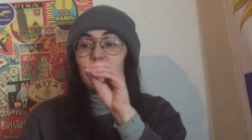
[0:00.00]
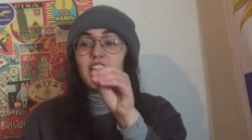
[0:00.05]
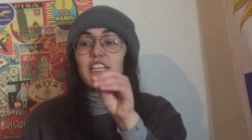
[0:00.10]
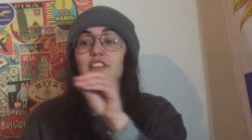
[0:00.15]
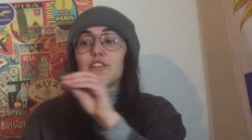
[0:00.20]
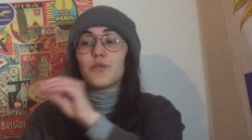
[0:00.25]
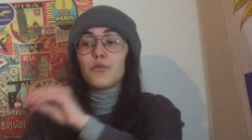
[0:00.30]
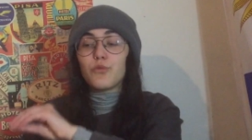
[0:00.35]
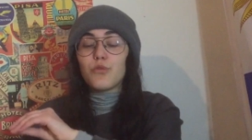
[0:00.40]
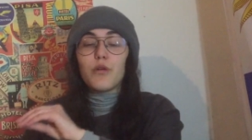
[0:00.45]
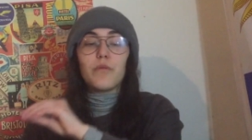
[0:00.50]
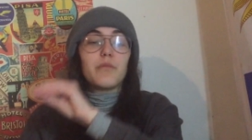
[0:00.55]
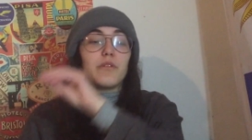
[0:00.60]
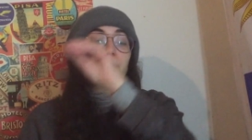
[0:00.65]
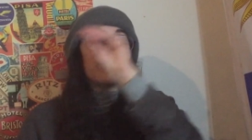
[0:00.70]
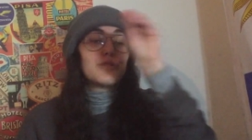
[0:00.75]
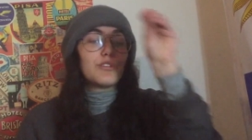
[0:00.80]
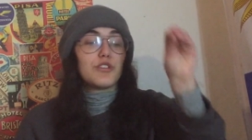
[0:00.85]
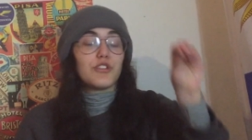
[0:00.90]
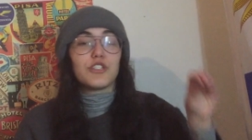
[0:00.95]
Like the
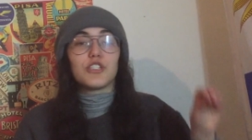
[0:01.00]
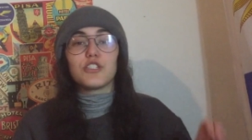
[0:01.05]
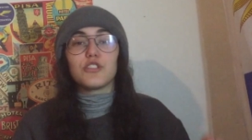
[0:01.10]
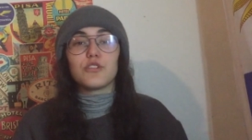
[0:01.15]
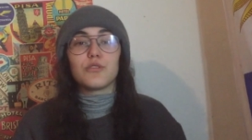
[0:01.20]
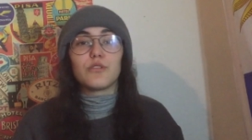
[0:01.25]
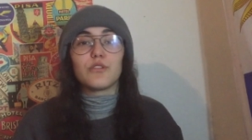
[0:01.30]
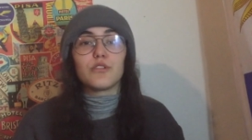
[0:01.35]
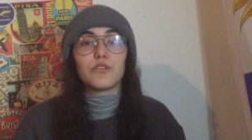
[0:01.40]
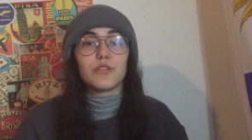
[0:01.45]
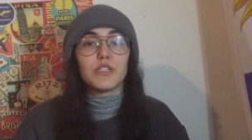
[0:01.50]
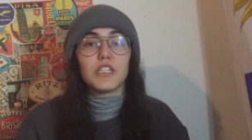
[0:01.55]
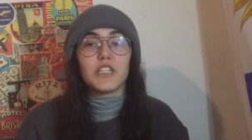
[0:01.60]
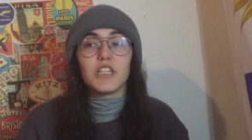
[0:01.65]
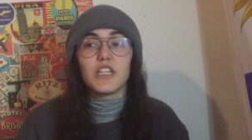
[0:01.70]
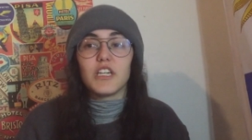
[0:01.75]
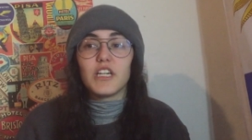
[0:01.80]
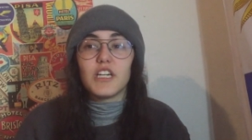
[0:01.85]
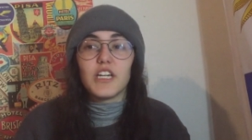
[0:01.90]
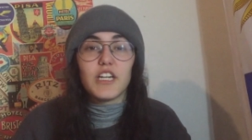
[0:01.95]
woman would turn into a
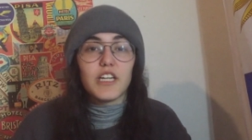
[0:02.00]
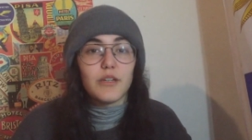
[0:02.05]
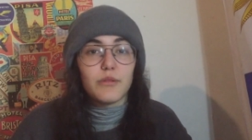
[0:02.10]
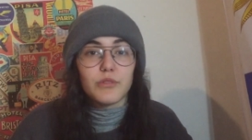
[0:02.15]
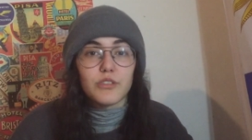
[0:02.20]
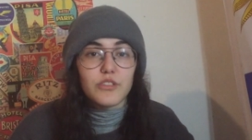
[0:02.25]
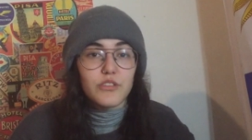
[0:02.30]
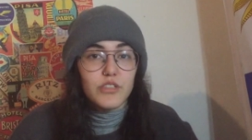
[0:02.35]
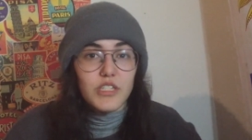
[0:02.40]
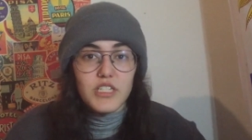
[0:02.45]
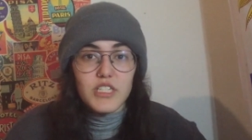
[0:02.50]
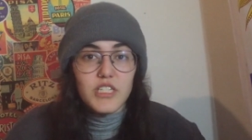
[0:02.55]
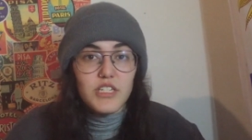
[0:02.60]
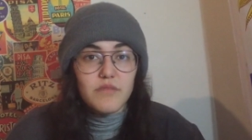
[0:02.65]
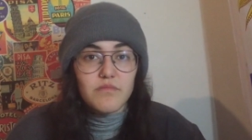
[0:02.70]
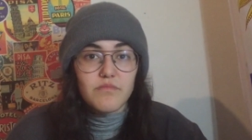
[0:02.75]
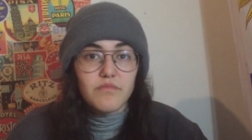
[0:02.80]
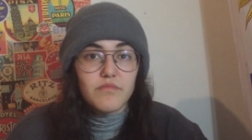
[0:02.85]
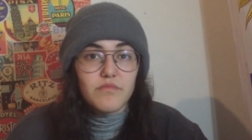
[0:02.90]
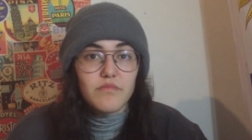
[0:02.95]
gorilla. It was crazy.
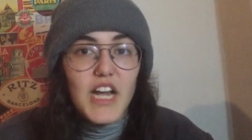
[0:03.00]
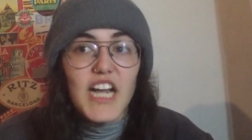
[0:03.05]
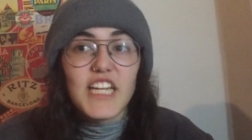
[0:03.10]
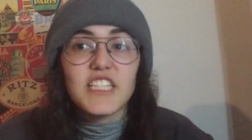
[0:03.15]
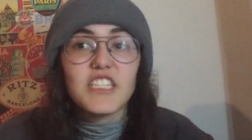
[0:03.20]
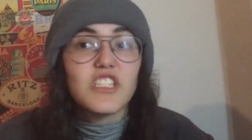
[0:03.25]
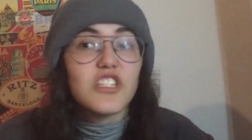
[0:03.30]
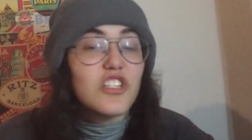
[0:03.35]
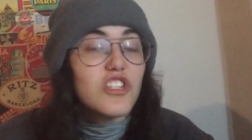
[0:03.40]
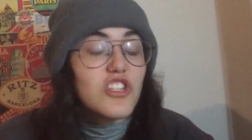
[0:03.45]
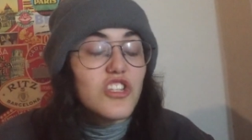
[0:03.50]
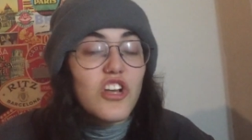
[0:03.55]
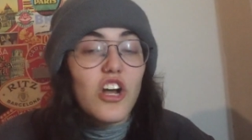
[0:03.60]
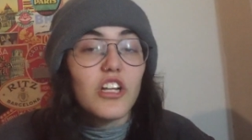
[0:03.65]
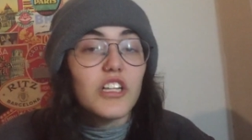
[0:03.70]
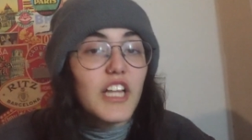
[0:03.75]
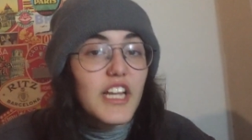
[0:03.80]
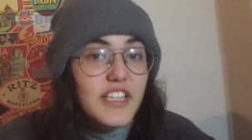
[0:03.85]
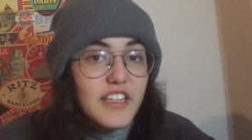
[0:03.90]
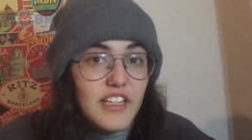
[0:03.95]
I did
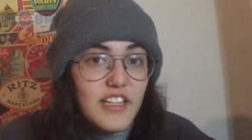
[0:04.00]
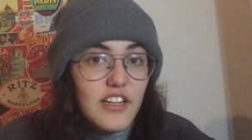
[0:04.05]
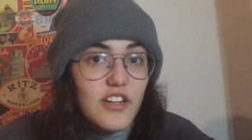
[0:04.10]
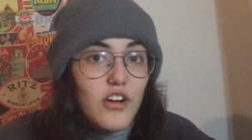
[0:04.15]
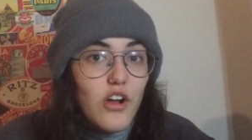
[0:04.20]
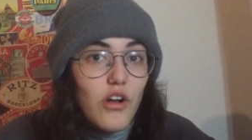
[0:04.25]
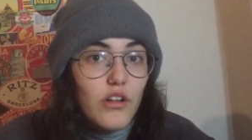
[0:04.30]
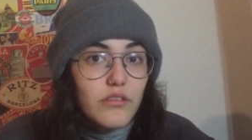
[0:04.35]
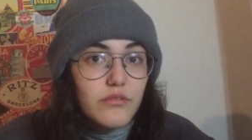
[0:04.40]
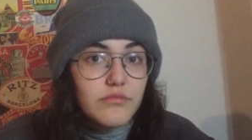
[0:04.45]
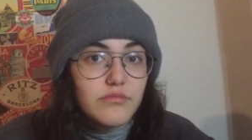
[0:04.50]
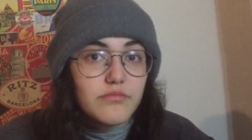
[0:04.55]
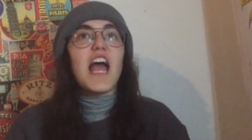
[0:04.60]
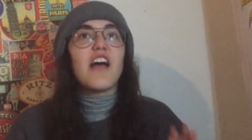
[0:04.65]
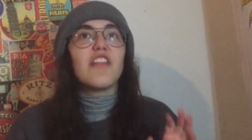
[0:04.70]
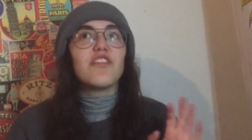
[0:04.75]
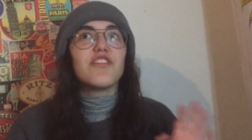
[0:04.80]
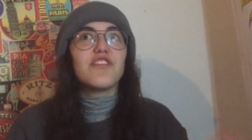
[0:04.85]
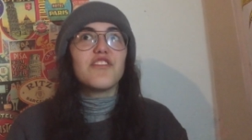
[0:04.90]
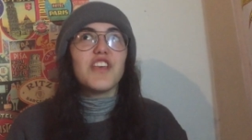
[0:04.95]
not like that at all.
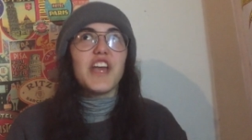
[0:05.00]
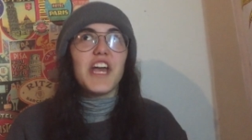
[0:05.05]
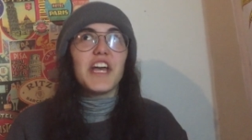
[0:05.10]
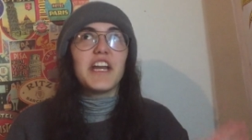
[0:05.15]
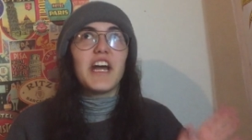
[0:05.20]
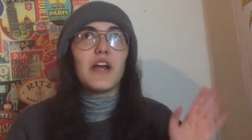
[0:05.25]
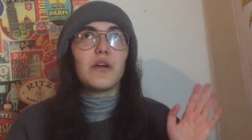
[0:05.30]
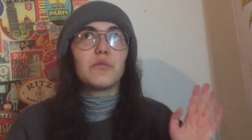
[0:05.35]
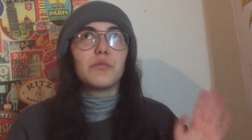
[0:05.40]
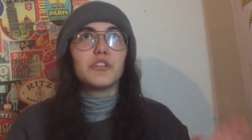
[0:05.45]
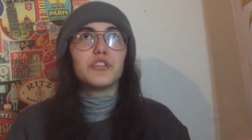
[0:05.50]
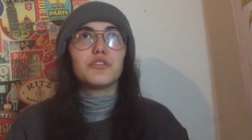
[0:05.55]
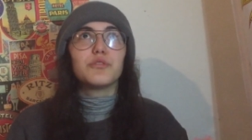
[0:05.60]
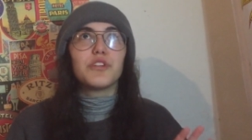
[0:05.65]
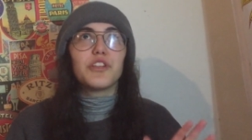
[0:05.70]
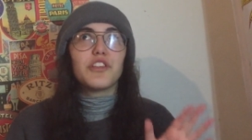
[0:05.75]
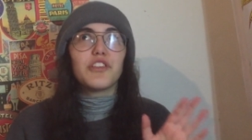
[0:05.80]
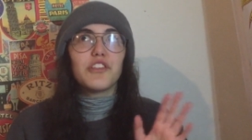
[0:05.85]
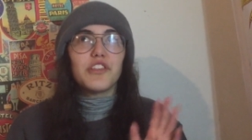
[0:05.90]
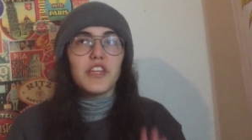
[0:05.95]
And then I went to
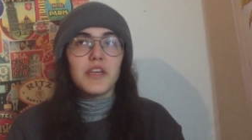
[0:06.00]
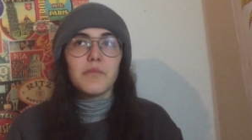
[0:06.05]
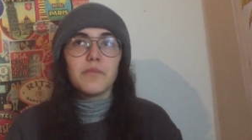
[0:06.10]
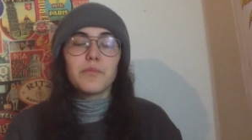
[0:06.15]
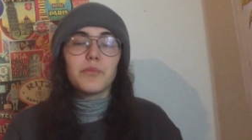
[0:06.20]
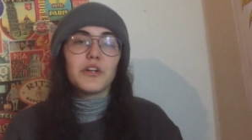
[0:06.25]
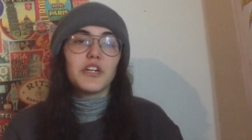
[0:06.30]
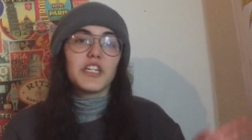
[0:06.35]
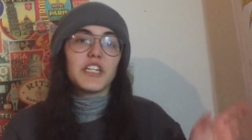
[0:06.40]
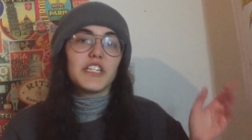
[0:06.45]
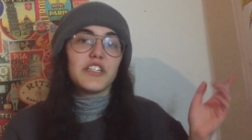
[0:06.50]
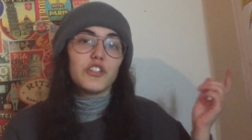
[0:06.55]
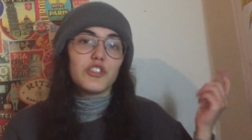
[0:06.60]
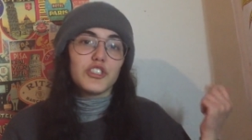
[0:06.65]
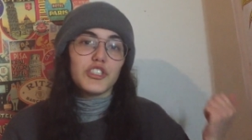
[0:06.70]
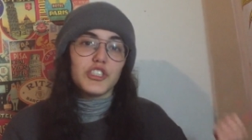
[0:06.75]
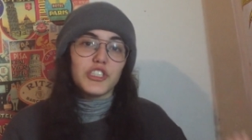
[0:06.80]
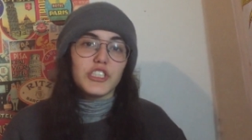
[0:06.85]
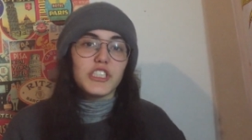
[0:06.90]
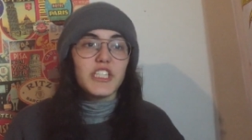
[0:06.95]
a theme park in
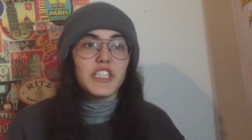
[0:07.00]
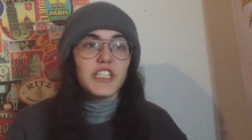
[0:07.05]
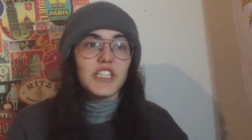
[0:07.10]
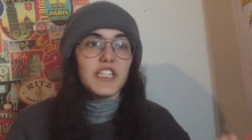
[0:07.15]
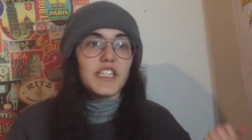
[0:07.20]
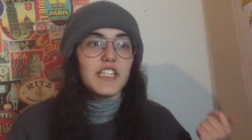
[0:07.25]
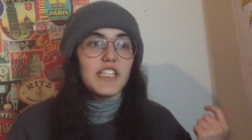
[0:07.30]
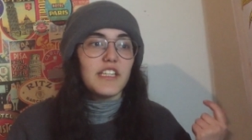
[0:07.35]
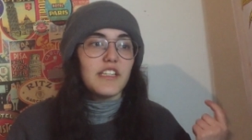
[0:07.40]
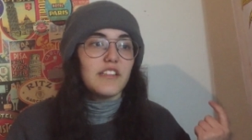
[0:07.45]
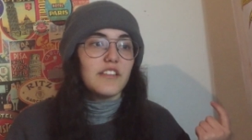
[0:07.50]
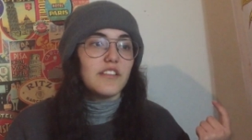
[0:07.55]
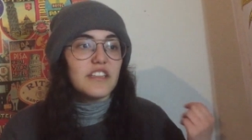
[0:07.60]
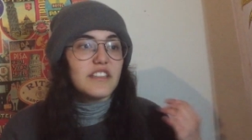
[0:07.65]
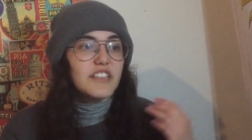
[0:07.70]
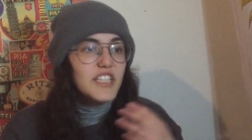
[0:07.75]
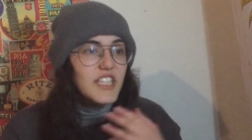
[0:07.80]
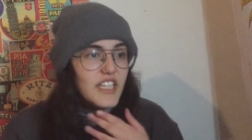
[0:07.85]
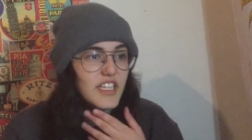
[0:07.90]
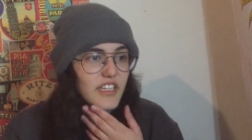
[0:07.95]
Argentina, in
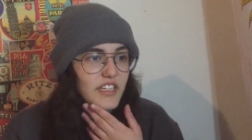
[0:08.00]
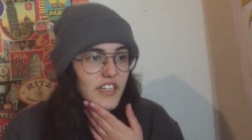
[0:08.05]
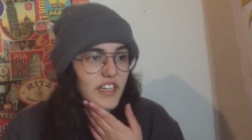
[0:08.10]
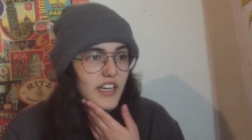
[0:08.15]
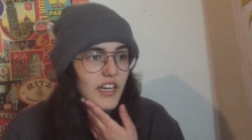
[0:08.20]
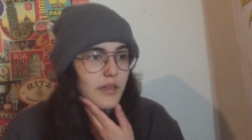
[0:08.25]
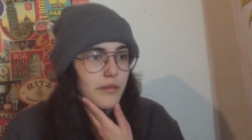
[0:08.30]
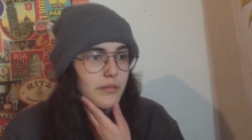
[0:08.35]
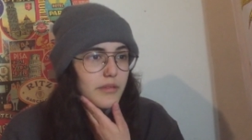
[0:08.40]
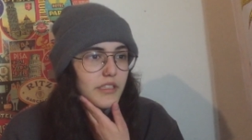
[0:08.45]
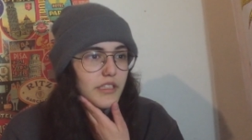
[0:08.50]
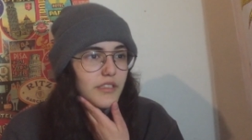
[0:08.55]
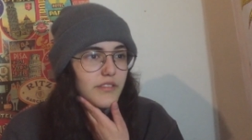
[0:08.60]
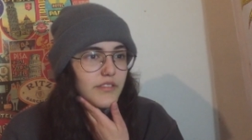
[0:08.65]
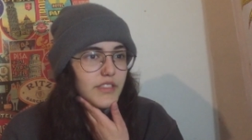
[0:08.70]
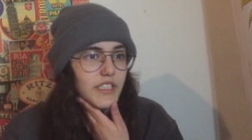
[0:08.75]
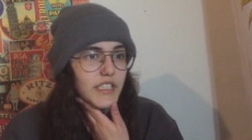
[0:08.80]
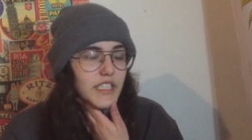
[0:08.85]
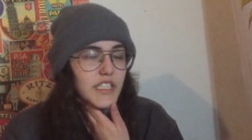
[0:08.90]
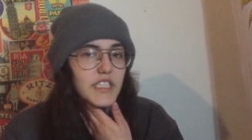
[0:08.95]
Tigre, I believe
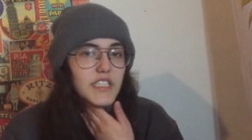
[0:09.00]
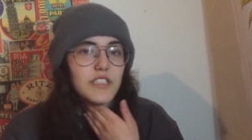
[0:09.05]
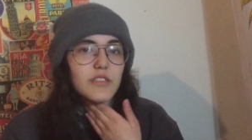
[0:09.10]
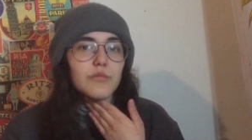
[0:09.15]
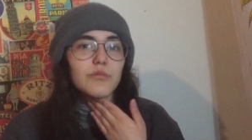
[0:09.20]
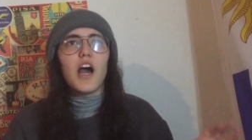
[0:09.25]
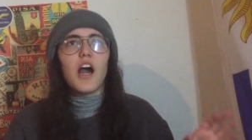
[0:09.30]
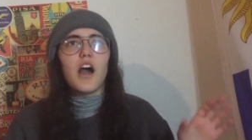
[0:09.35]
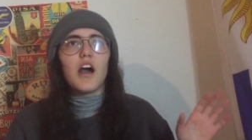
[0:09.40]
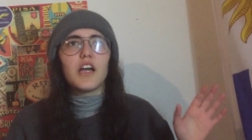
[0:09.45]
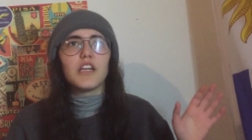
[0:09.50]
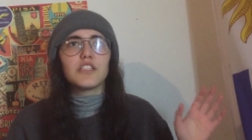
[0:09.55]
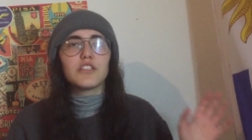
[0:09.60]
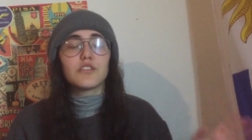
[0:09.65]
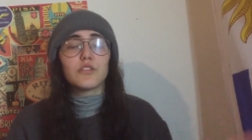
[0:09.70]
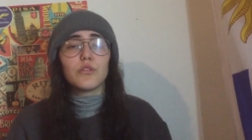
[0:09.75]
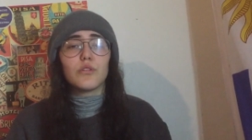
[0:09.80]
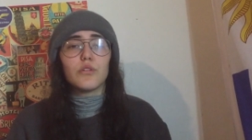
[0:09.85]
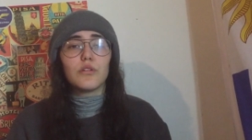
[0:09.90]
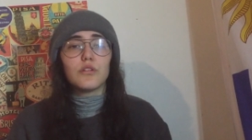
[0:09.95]
it is. Uh, it's
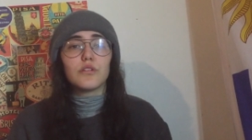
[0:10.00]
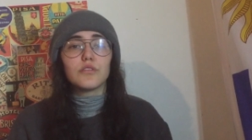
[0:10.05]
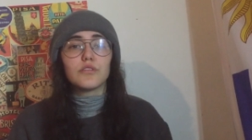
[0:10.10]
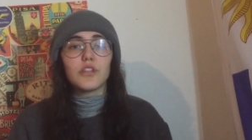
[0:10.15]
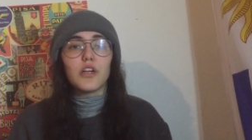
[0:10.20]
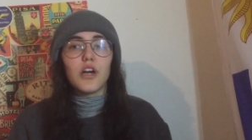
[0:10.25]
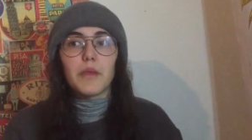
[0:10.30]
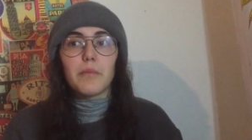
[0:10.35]
called